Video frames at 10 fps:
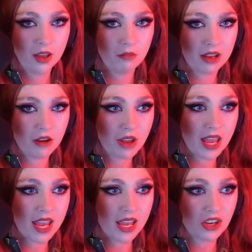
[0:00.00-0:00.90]
I'm like,
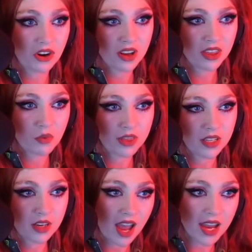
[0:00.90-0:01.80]
okay, you're not the one
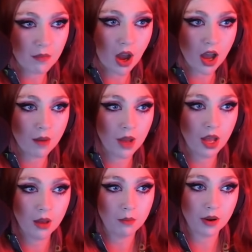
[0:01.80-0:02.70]
that died,
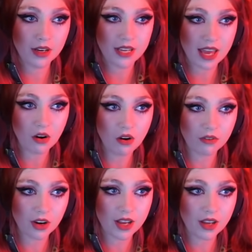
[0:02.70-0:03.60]
Mom, but get
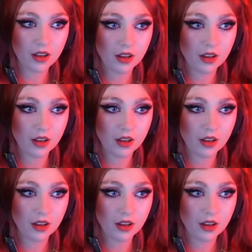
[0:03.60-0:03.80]
over it.